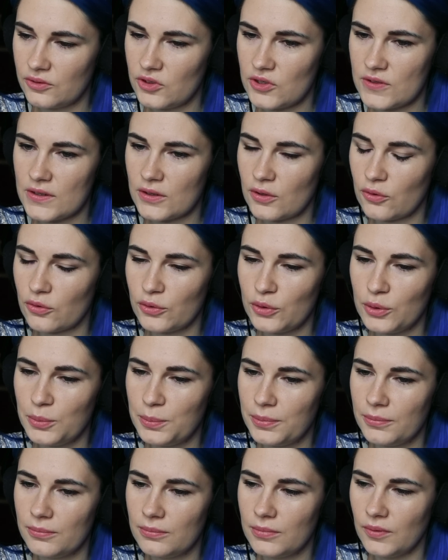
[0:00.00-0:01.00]
Just a
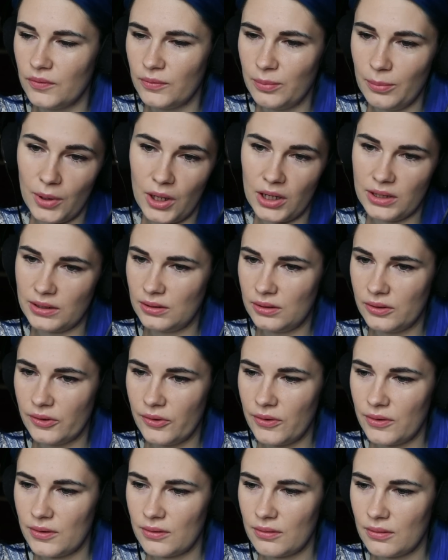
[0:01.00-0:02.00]
group of
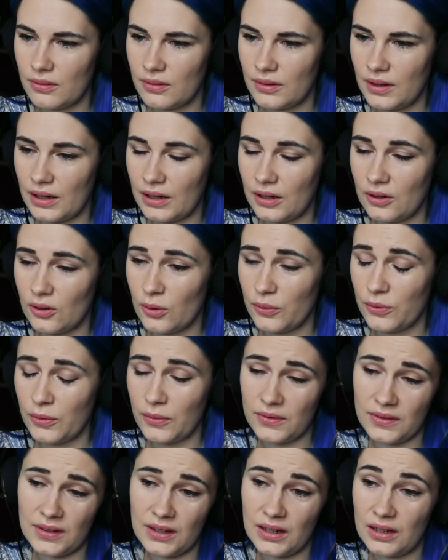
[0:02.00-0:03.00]
models that can also
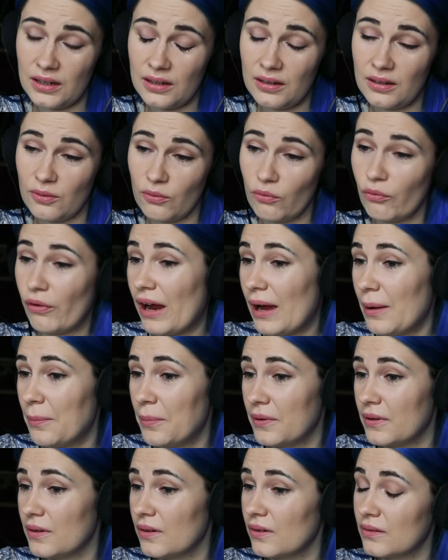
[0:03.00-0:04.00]
sing and
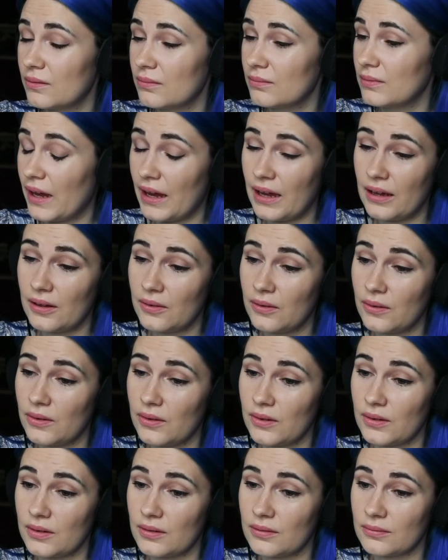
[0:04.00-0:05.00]
rap and
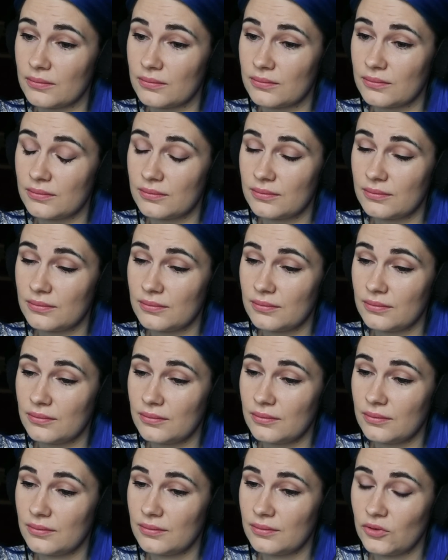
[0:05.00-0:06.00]
dance and
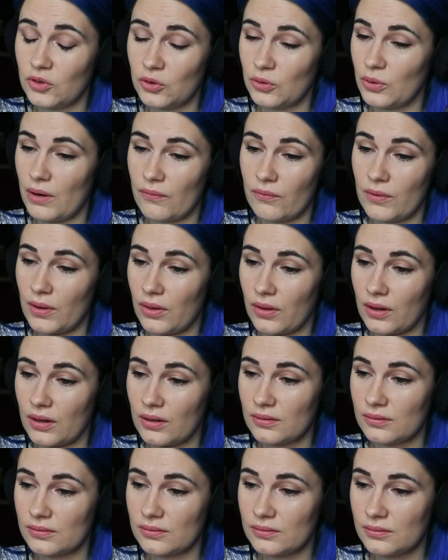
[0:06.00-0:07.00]
do everything.